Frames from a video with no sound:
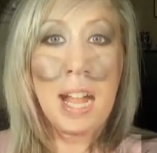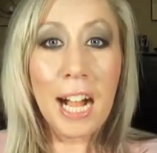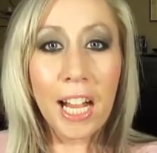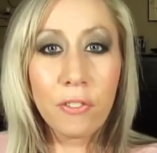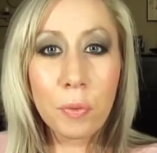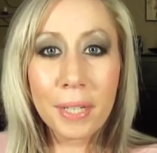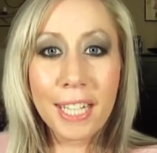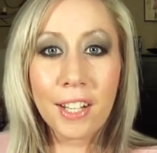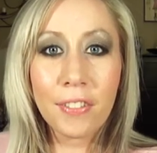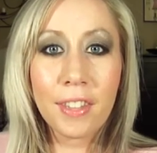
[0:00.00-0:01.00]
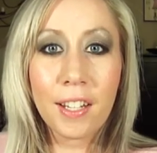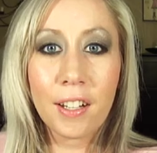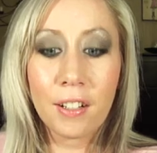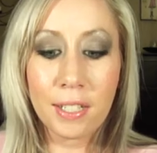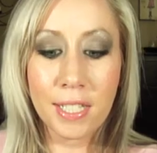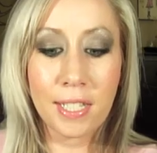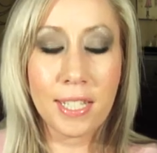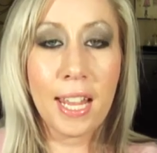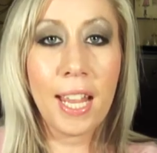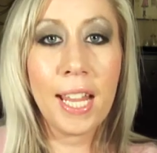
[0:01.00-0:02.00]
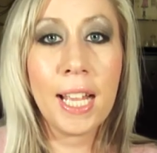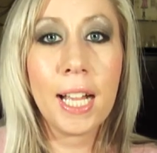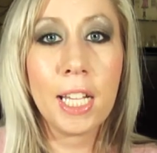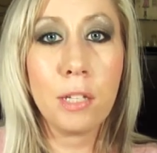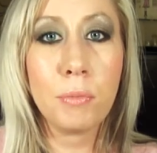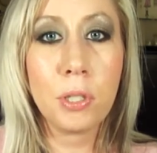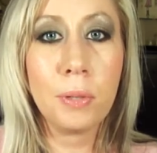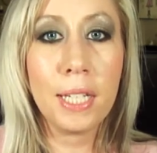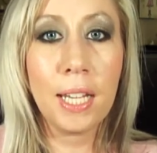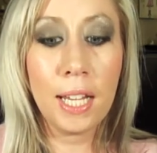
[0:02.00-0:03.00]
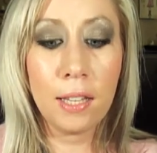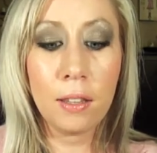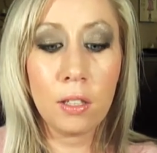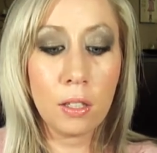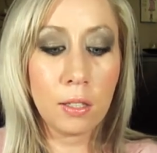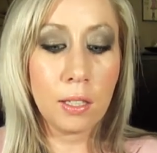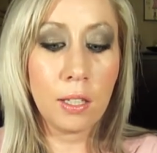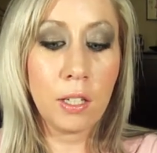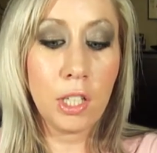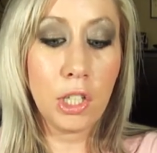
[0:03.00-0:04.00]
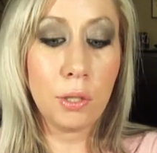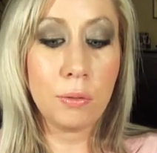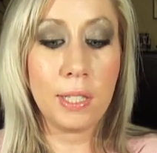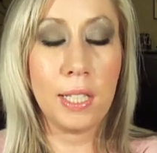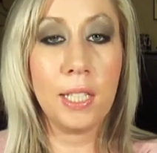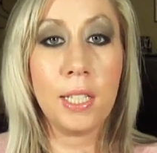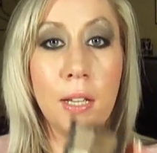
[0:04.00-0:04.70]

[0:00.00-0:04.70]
Hi everybody out there. Today I am doing a look using